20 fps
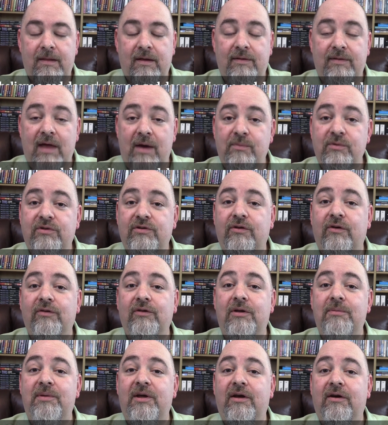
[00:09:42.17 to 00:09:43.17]
And that would
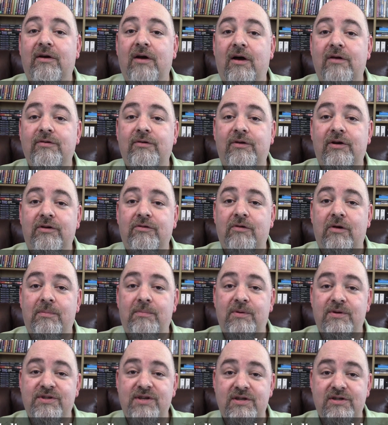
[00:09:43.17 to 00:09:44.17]
certainly be a contradictory
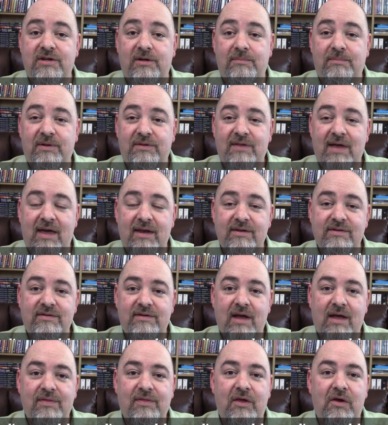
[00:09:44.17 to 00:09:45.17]
position, but that is
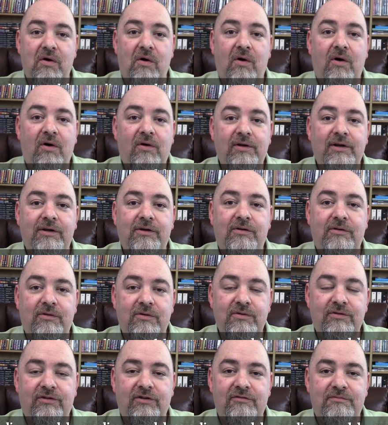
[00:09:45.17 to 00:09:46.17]
not the
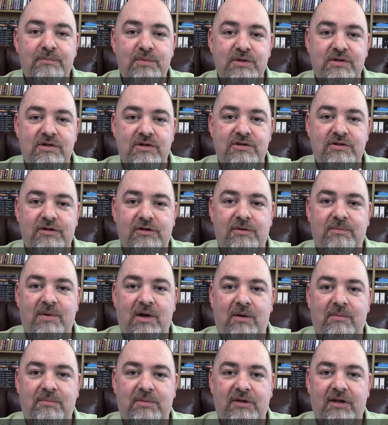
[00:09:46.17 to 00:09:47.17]
all-inclusive position
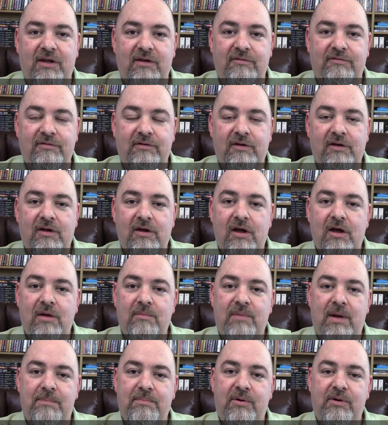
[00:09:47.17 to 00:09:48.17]
about belief.
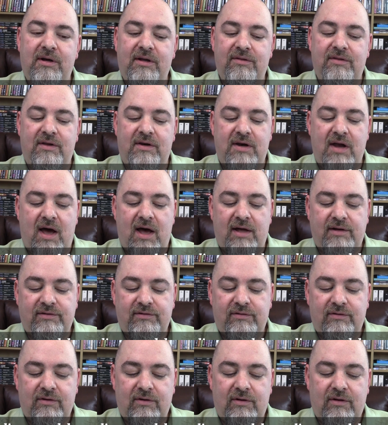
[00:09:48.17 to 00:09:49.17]
By putting the not